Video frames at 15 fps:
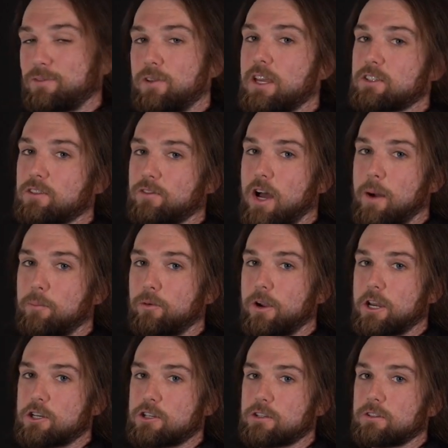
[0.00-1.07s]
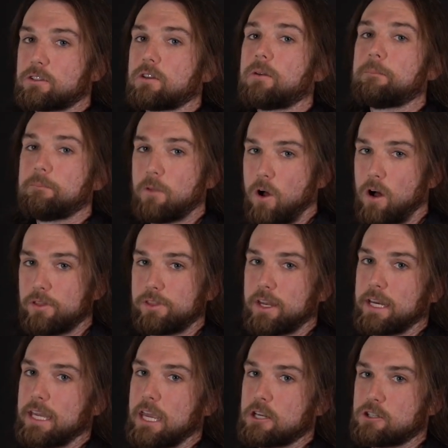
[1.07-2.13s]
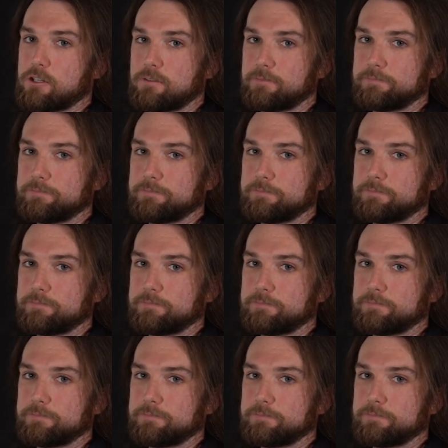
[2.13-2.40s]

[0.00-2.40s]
phase of operations, authentication.